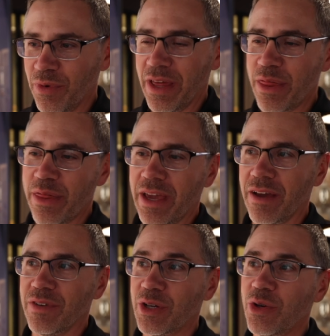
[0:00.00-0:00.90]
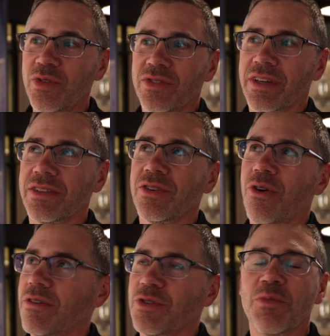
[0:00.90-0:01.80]
when they think of acoustic
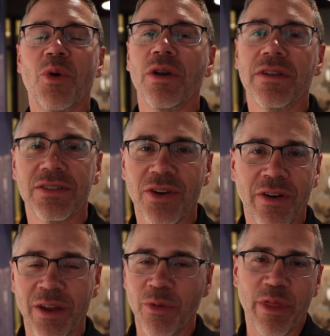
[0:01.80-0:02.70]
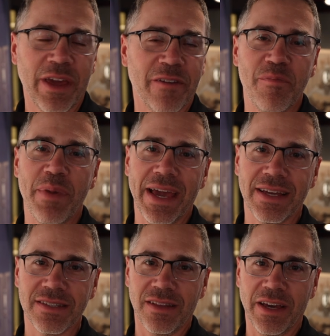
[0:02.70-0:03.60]
guitars or Martin guitar, they don't think of
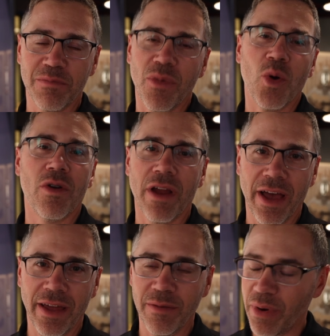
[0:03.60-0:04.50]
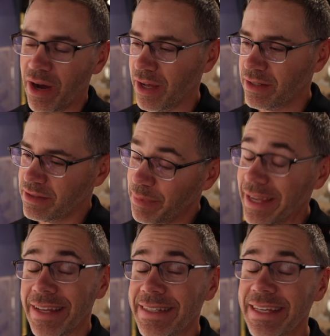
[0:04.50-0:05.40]
bands like Motorhead. But I
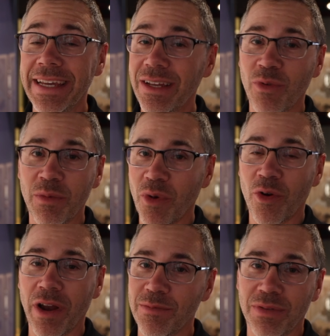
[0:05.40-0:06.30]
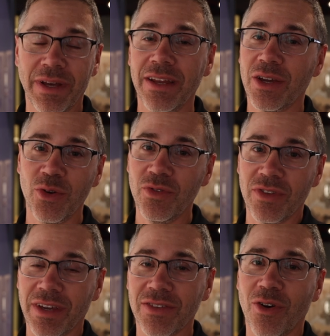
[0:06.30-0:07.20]
mean, indeed, when Motorhead played
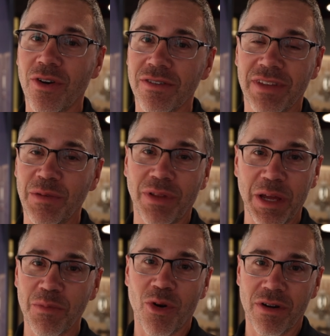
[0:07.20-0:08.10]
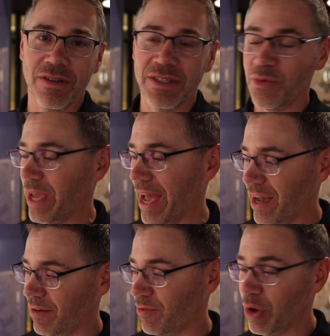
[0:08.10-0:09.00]
acoustic guitars, they played Martins. And we
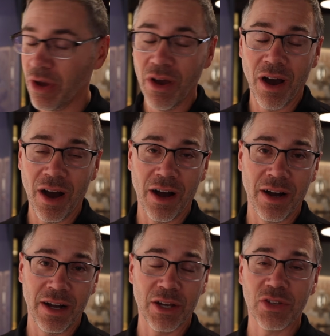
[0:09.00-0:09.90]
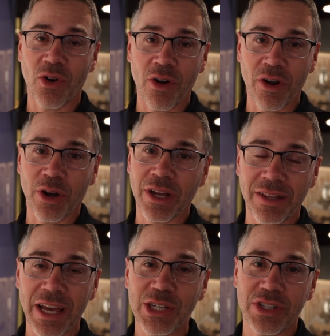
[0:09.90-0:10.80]
have a guitar in our
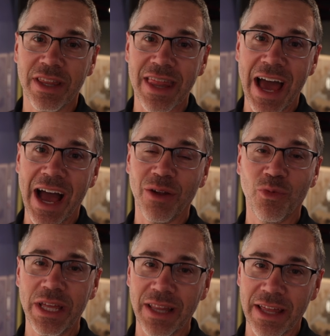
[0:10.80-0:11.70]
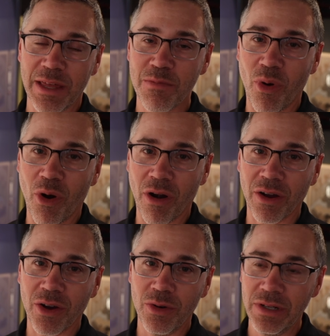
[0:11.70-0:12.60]
collection that we let them
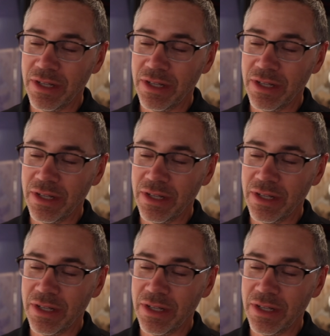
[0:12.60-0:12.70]
borrow.